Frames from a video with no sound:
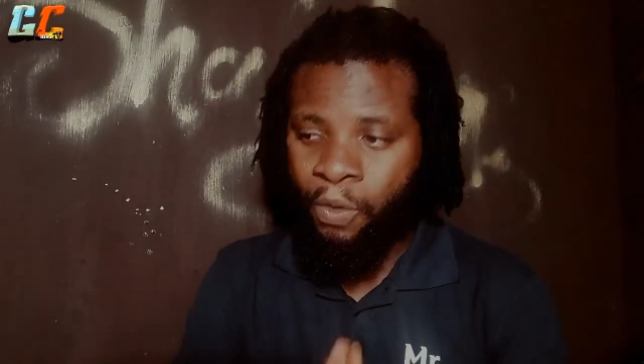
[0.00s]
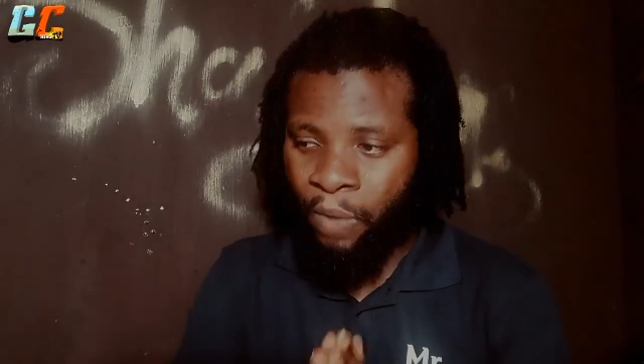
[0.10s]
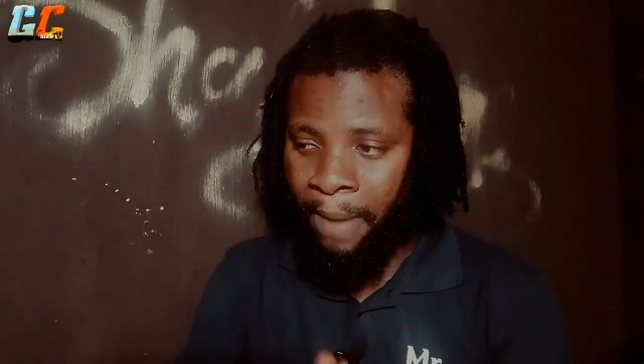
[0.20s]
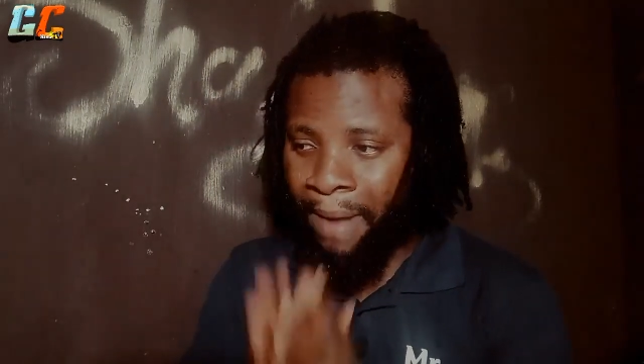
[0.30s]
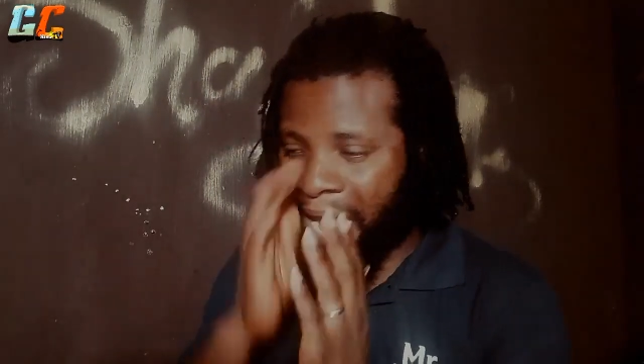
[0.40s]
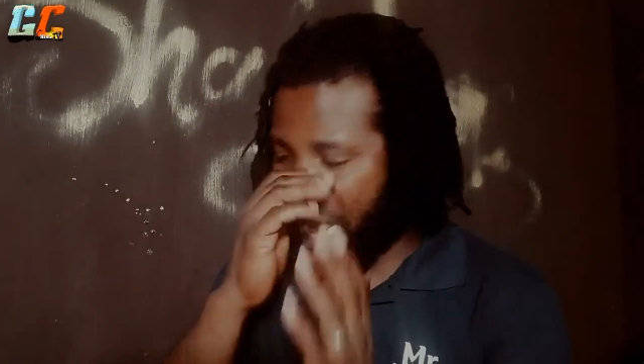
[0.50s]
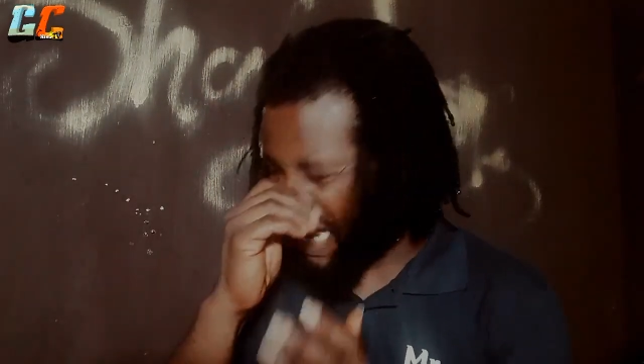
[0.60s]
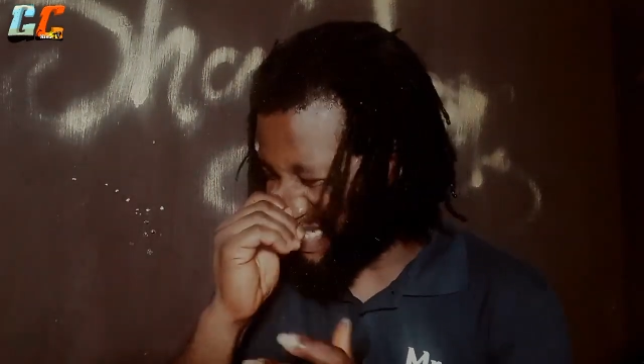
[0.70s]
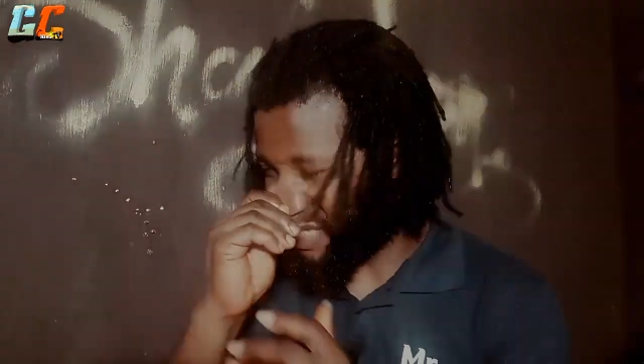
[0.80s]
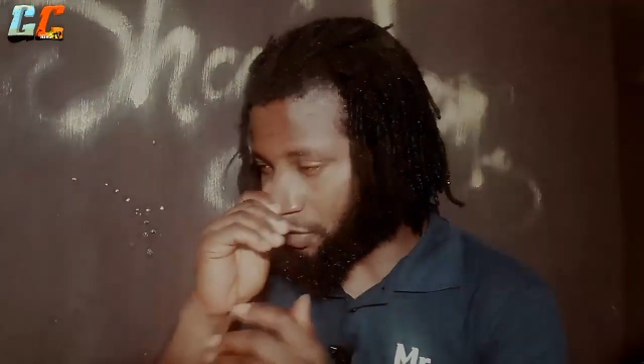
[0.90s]
whereby
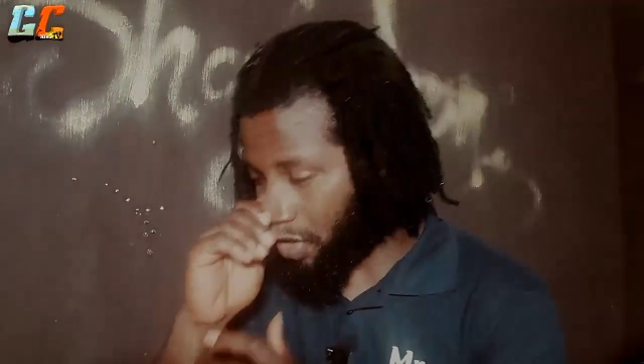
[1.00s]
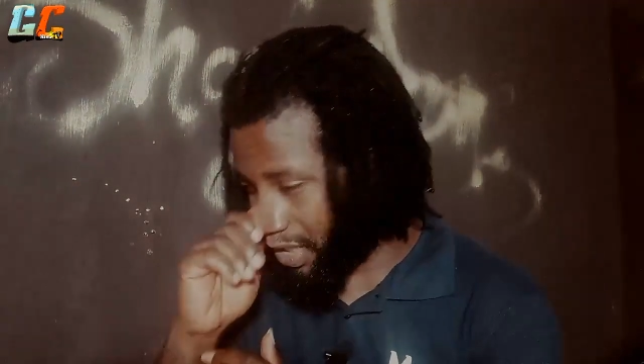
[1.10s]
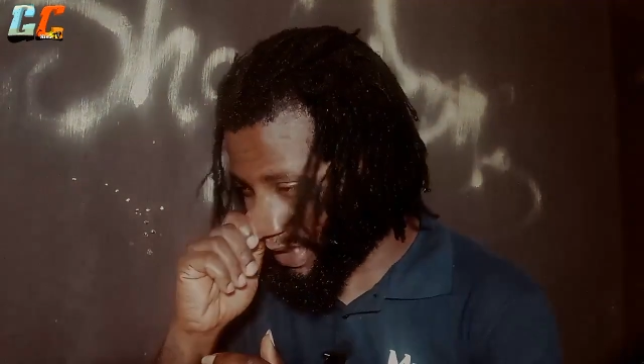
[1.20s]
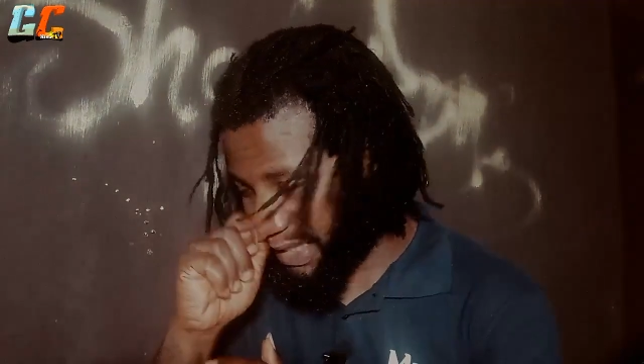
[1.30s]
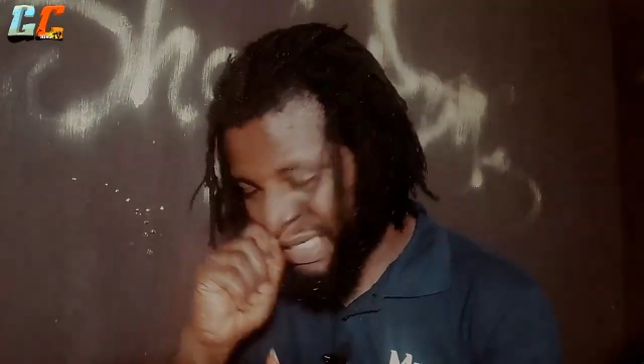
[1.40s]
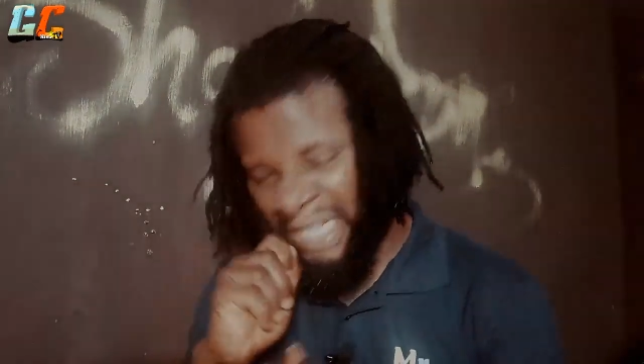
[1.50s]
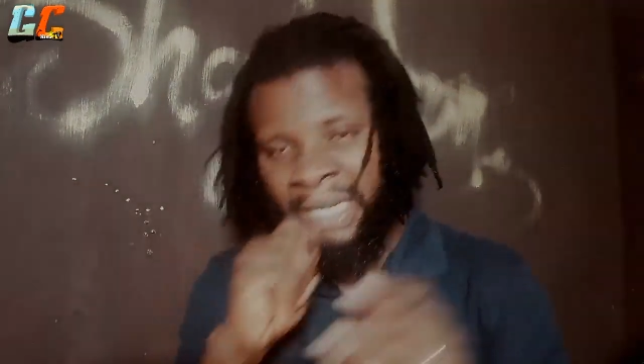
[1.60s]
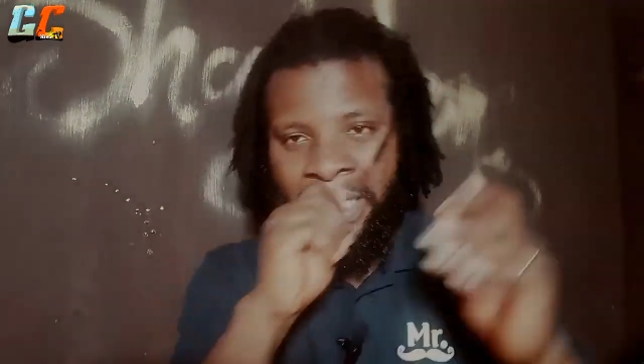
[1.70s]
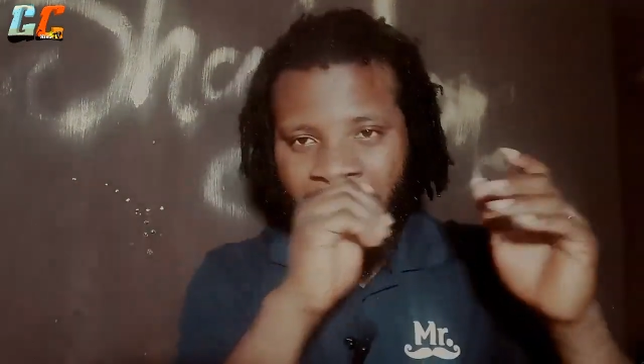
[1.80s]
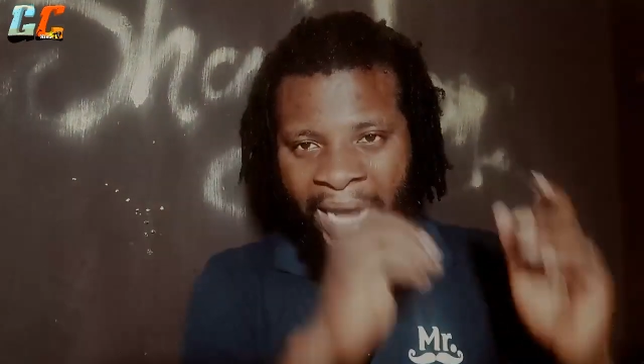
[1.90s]
as they journey,
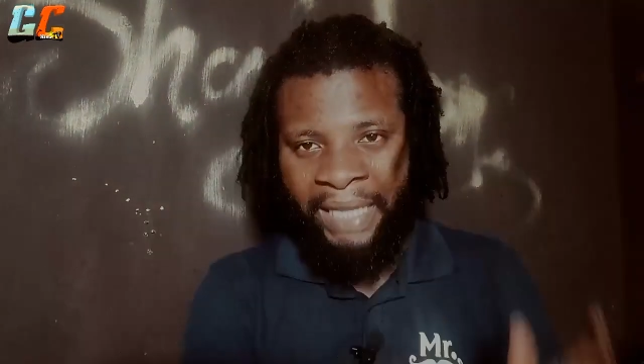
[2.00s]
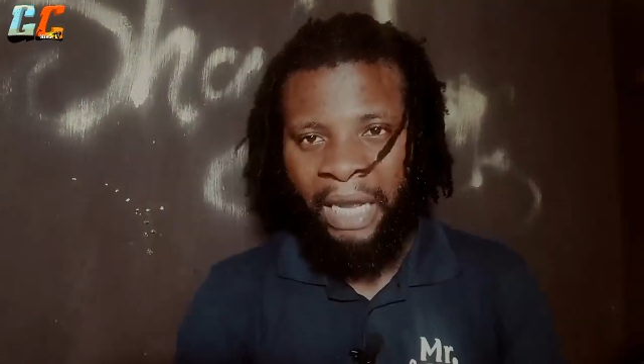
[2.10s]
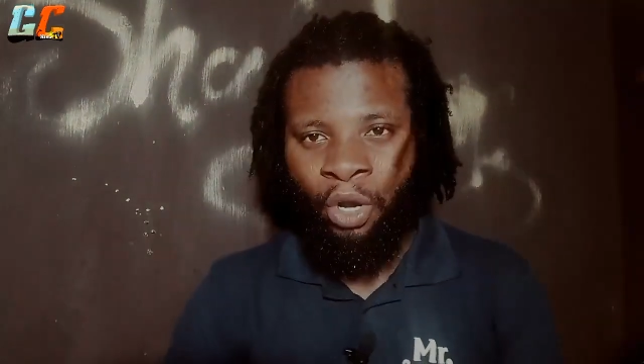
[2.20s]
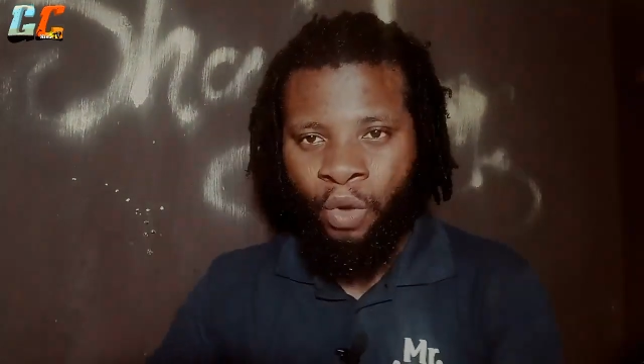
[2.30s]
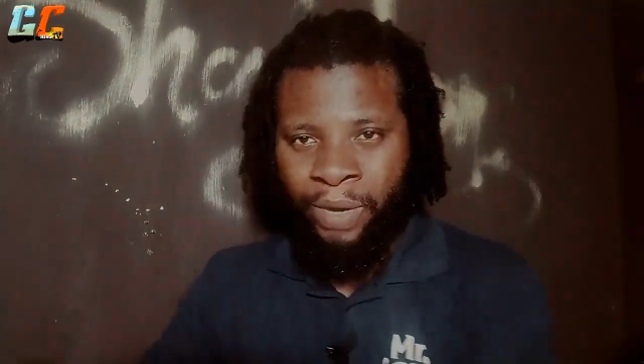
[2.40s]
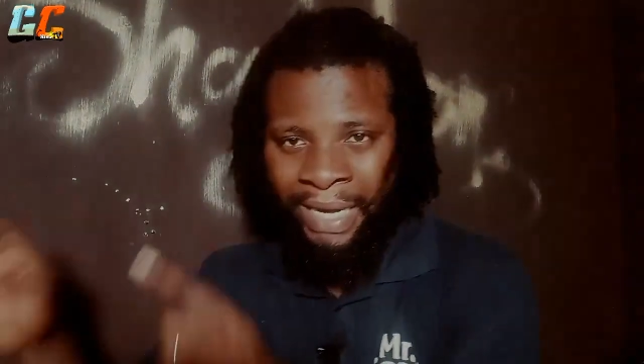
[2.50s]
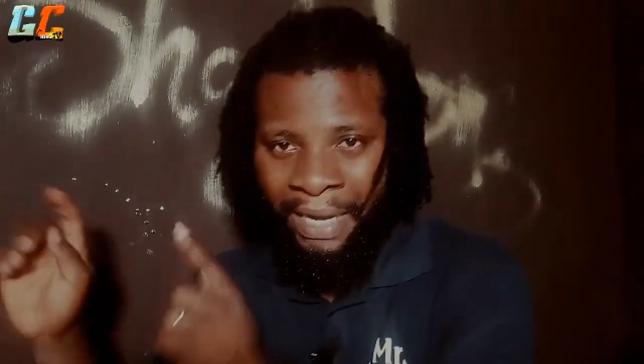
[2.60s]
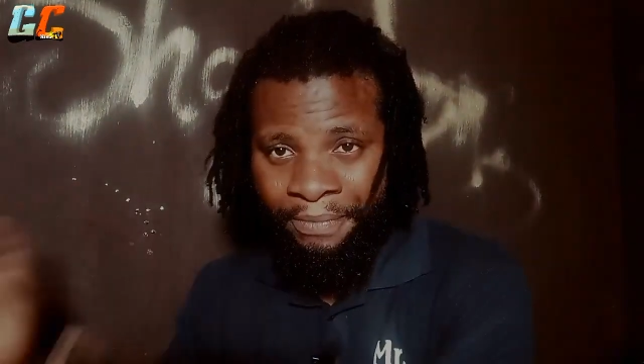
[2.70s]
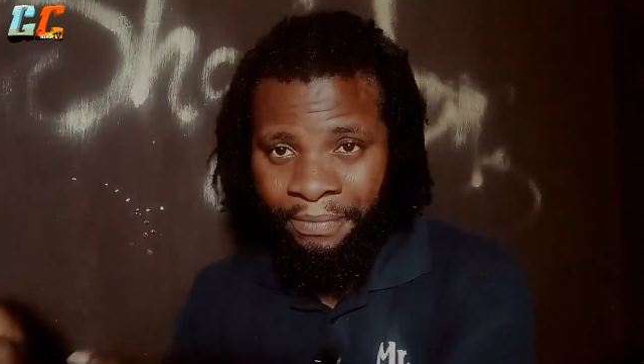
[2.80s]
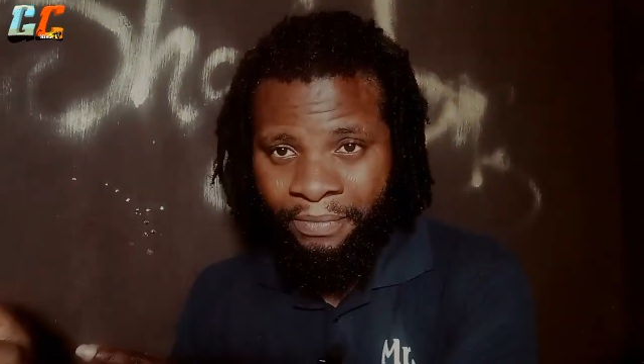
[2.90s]
they take it along with
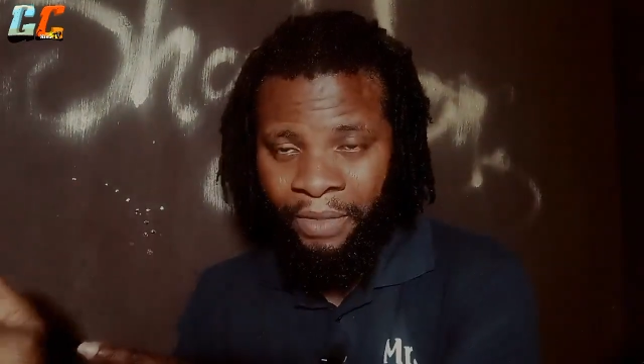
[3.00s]
them.